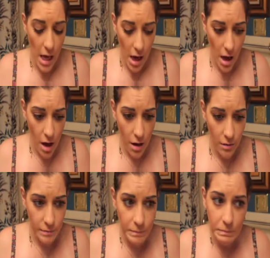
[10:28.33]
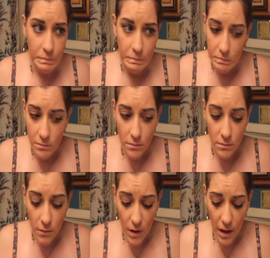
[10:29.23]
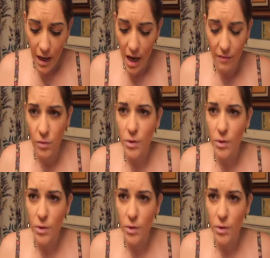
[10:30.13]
And I haven't